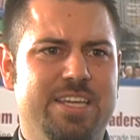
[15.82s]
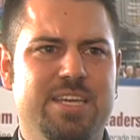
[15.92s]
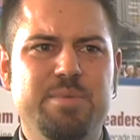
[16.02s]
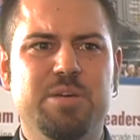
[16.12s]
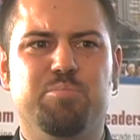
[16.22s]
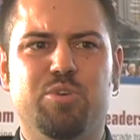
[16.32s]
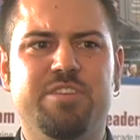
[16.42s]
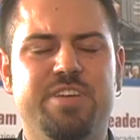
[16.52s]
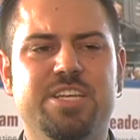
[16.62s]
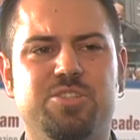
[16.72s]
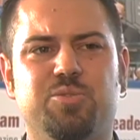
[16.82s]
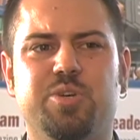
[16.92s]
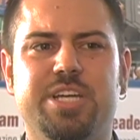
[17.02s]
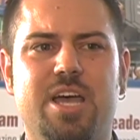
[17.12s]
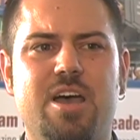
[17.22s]
Give me a brief
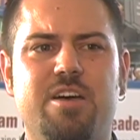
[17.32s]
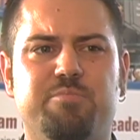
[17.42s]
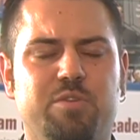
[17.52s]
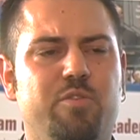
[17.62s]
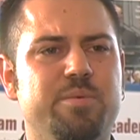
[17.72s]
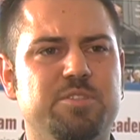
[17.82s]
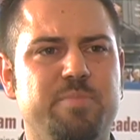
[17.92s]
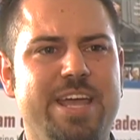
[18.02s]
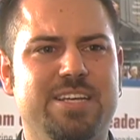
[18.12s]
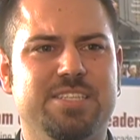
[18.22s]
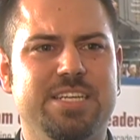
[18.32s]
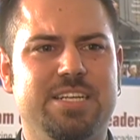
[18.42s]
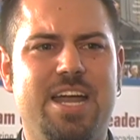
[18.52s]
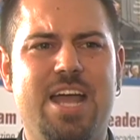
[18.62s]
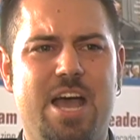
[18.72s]
history of Performance Magazine,
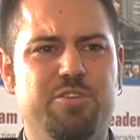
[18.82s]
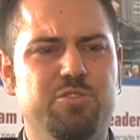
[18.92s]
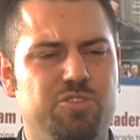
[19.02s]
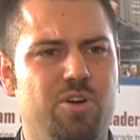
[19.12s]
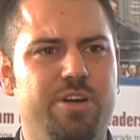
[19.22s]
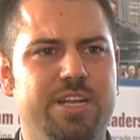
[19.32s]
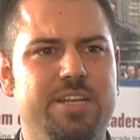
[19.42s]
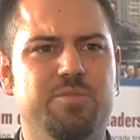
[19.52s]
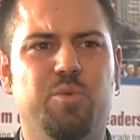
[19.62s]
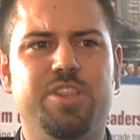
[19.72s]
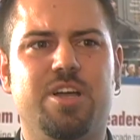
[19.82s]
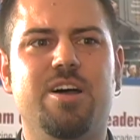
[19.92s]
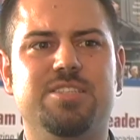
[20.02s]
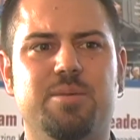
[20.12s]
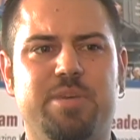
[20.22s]
kind of how you started it and what the
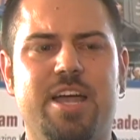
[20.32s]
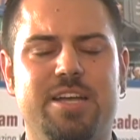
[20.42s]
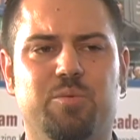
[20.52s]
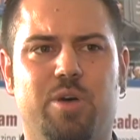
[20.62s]
concept behind it